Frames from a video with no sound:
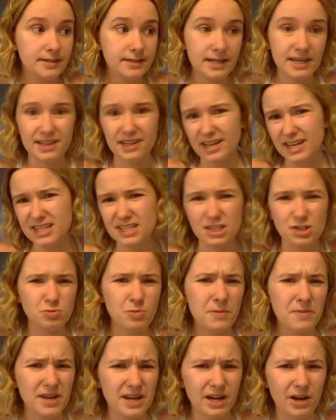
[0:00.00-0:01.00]
It, like it's a
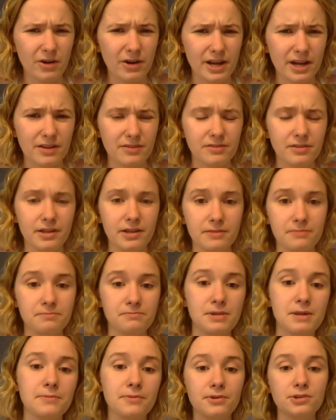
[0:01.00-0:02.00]
swimming area.
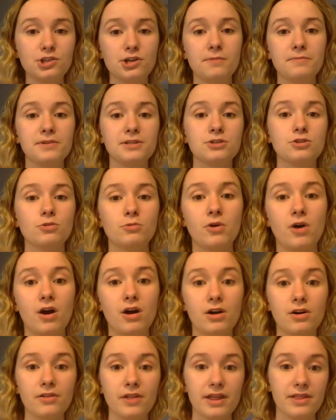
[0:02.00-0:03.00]
Like people jump into the
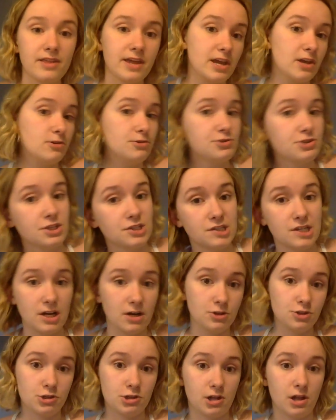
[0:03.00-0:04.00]
water and they use the
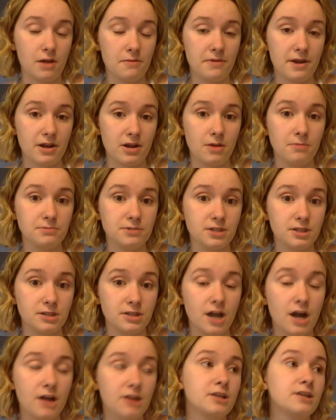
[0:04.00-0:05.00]
stairs to climb back up to the
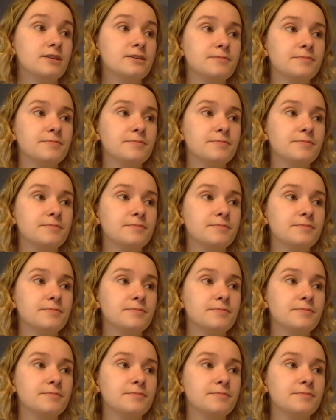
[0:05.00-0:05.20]
dock.